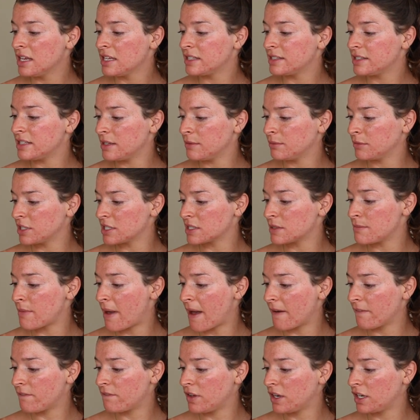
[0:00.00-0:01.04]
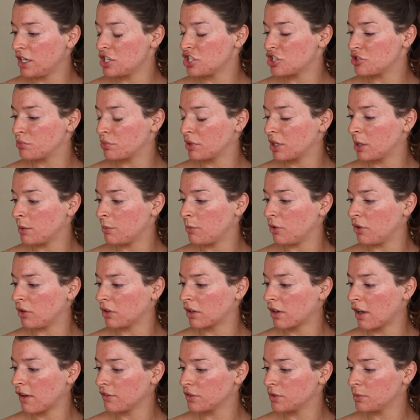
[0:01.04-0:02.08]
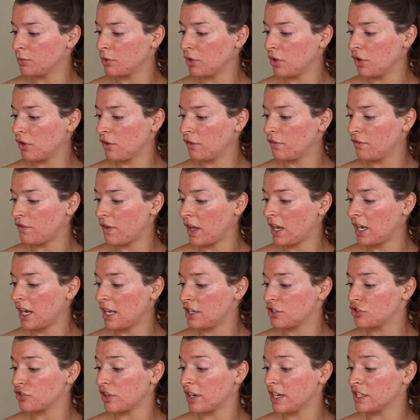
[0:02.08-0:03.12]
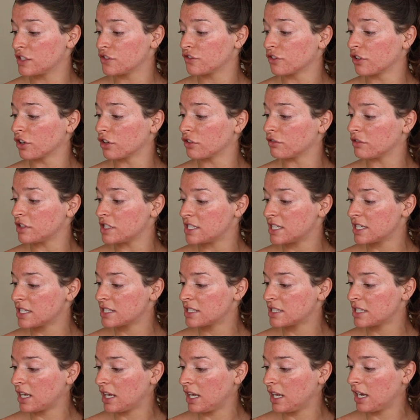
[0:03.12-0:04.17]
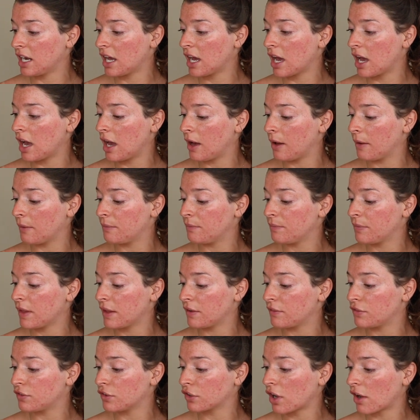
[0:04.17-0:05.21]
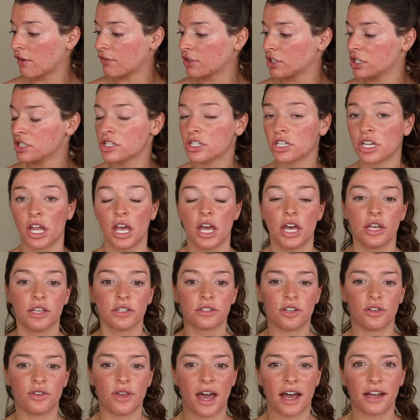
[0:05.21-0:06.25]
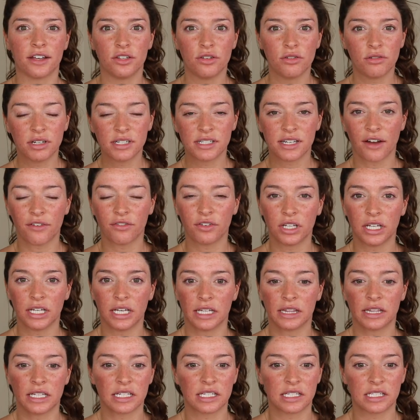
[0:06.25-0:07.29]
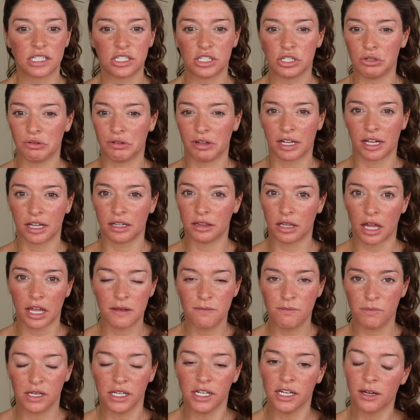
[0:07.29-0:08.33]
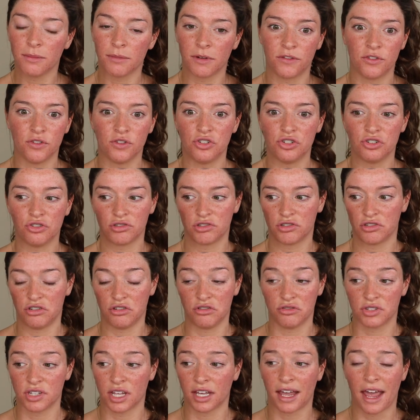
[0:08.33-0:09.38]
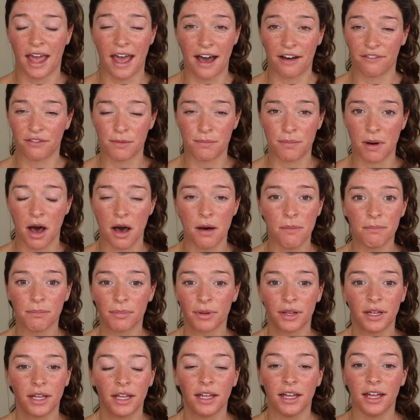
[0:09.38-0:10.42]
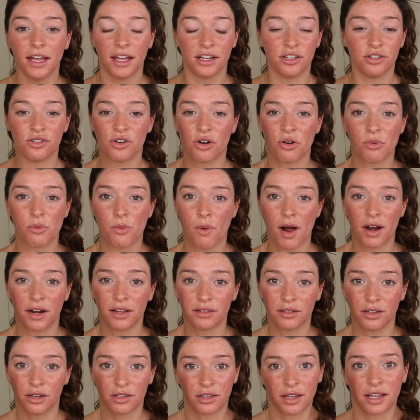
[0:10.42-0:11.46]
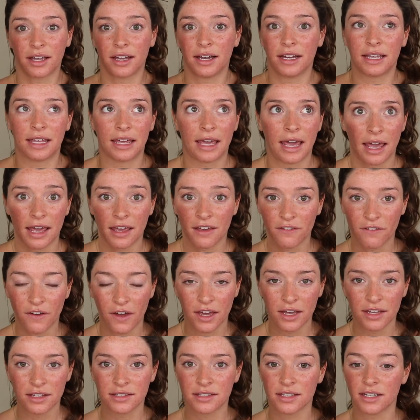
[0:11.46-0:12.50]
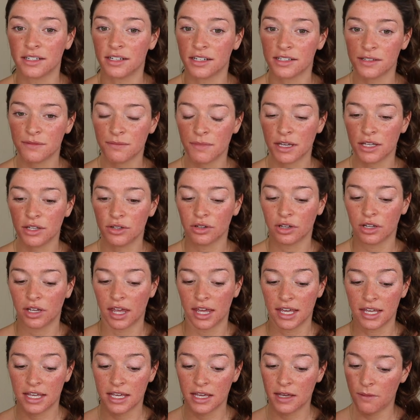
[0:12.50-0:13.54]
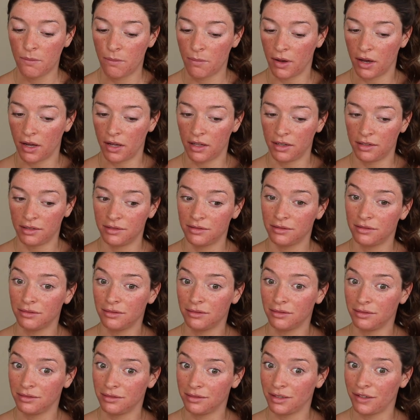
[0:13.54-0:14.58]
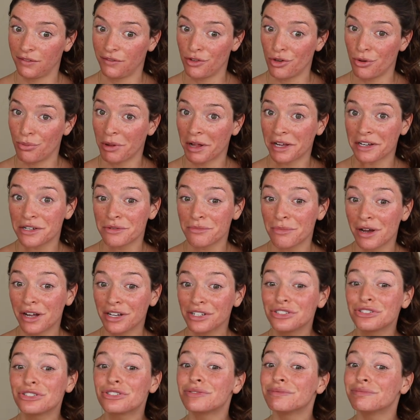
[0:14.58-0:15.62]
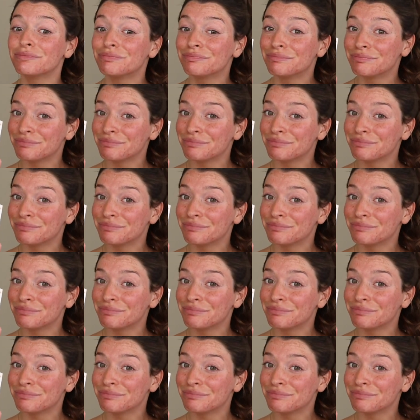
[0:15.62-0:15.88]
seamless matte finish, breathable and comfortable, fade and transfer resistant, um, and full coverage. So yeah, you could definitely get this to like a light medium if you just use like half a pump and you don't want to look like a cake face. It doesn't make you look cakey, but if you apply too much,